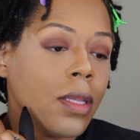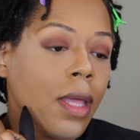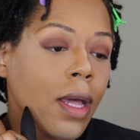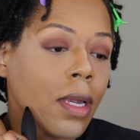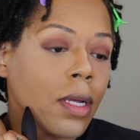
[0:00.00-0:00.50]

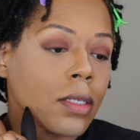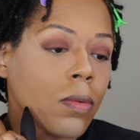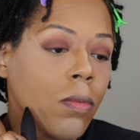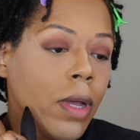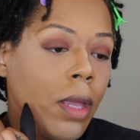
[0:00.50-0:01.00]
that
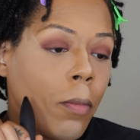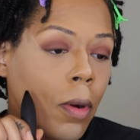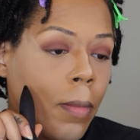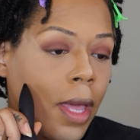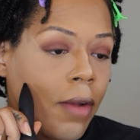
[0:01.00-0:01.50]
looks way
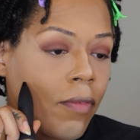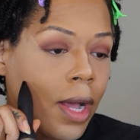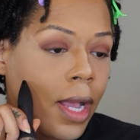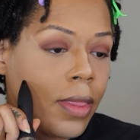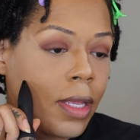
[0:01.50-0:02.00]
more
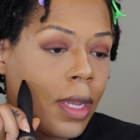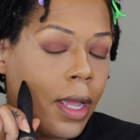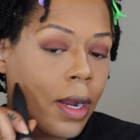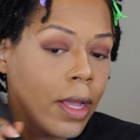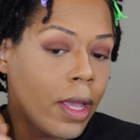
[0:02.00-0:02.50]
mattified than
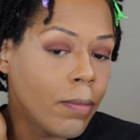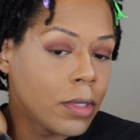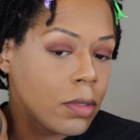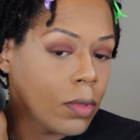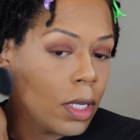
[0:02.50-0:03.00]
the area in
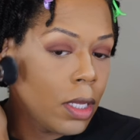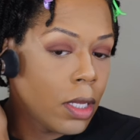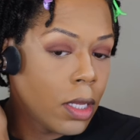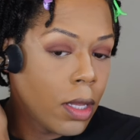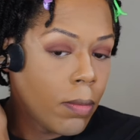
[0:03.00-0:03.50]
between.
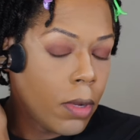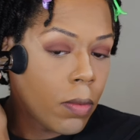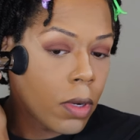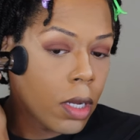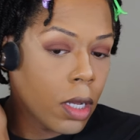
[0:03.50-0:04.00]

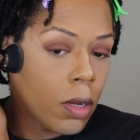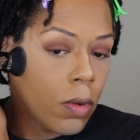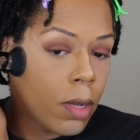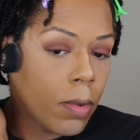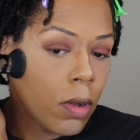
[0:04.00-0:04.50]
But we're gonna
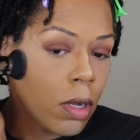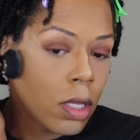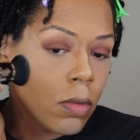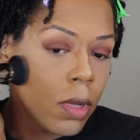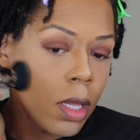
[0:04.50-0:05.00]
go up
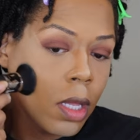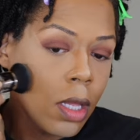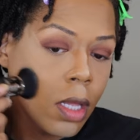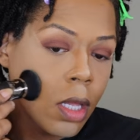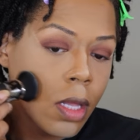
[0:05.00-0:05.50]
all the
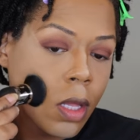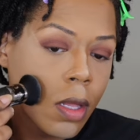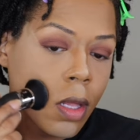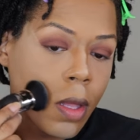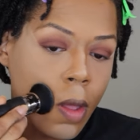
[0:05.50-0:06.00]
way
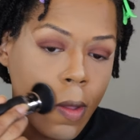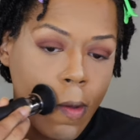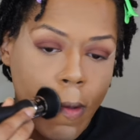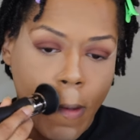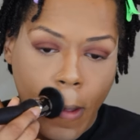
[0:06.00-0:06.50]

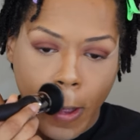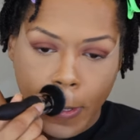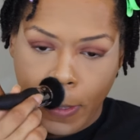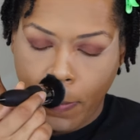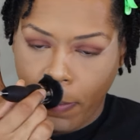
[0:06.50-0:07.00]

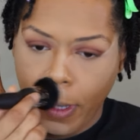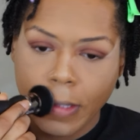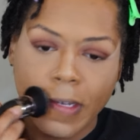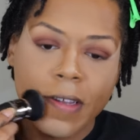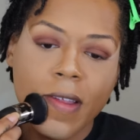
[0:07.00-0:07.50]
and
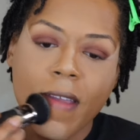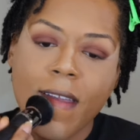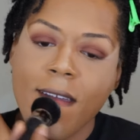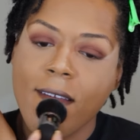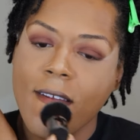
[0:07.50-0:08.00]
press this
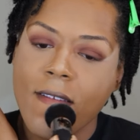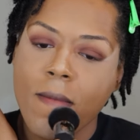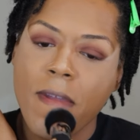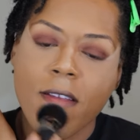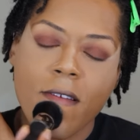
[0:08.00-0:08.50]
in just
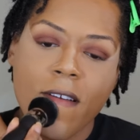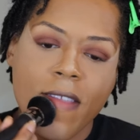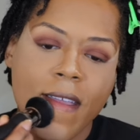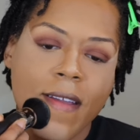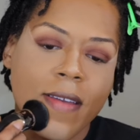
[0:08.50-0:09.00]
to make
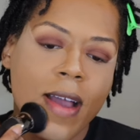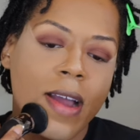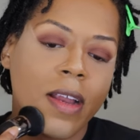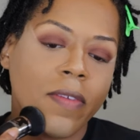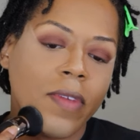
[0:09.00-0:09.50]
sure the
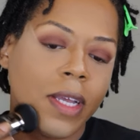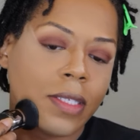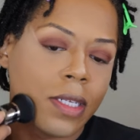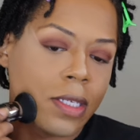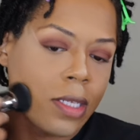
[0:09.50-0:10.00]
entire
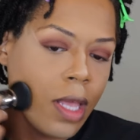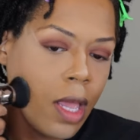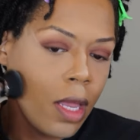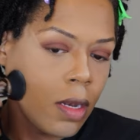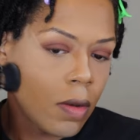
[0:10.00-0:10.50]
face is
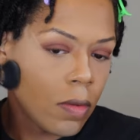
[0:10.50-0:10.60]
set.